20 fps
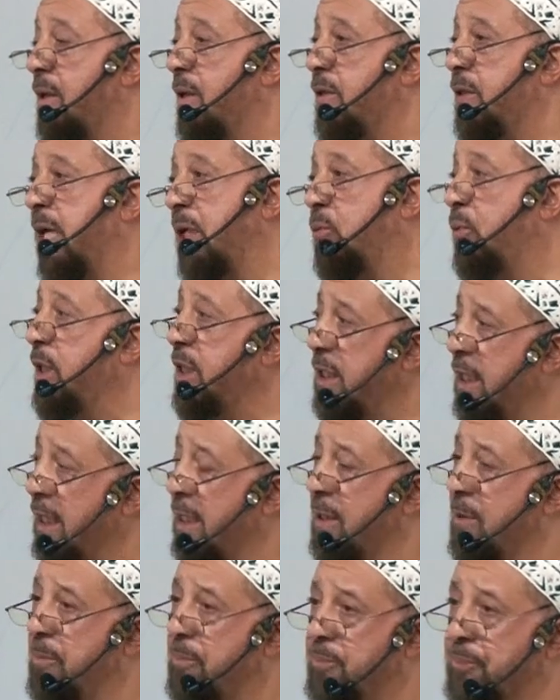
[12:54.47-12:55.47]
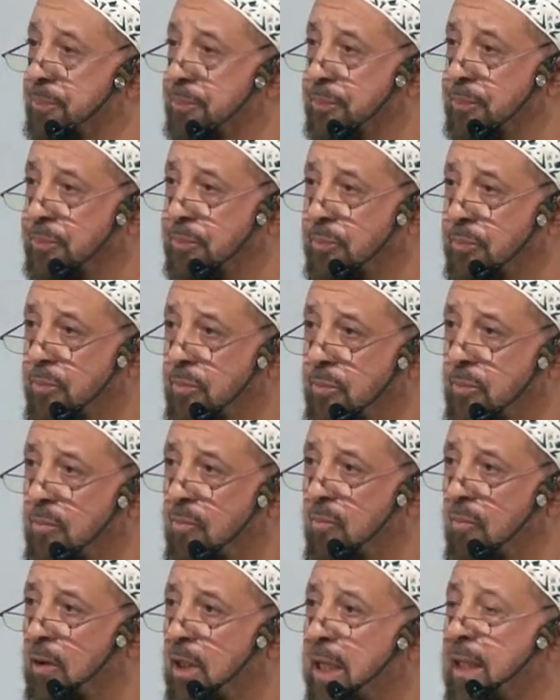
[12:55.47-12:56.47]
that we need.
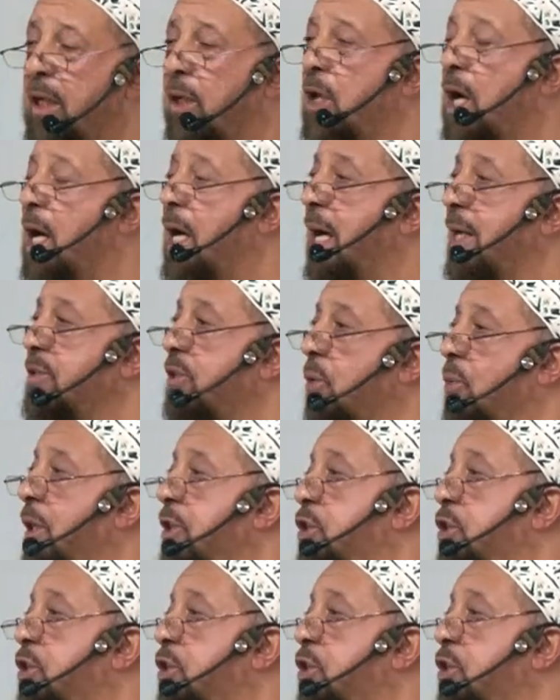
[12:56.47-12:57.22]
And Allah Azza wa